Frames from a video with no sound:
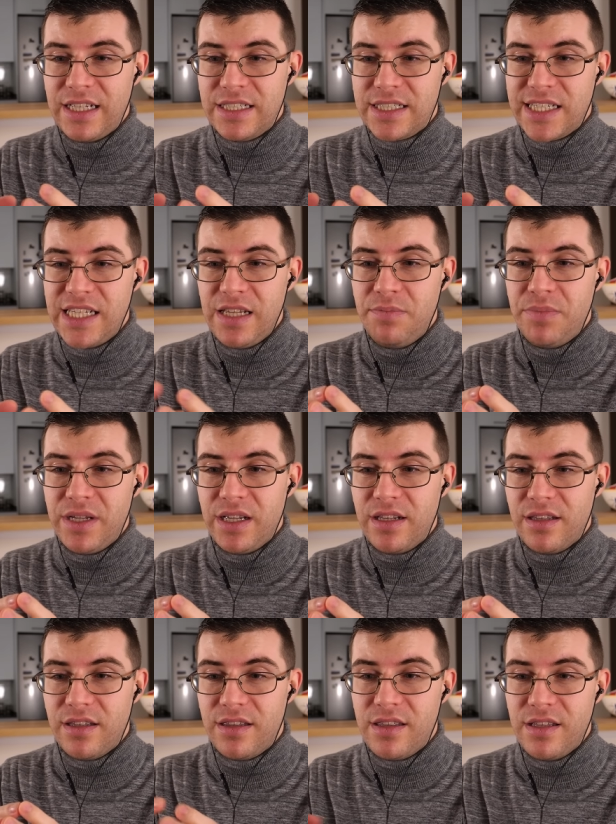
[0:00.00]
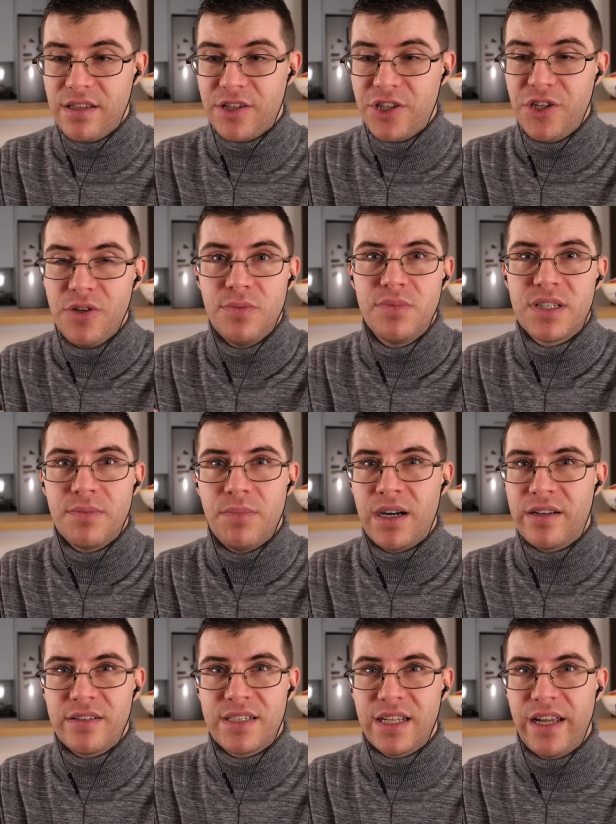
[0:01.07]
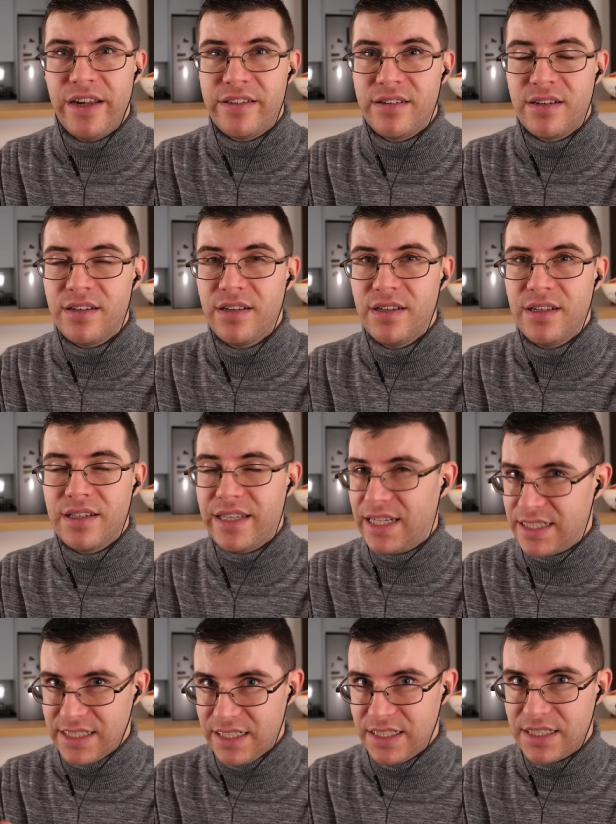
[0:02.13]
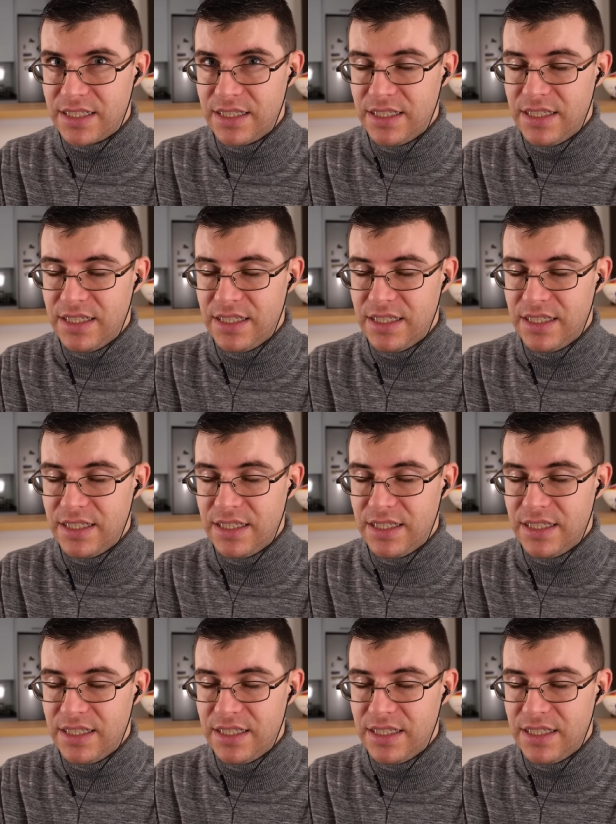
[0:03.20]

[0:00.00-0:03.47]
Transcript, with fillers: it's keeping the cubes of butter together. That's it.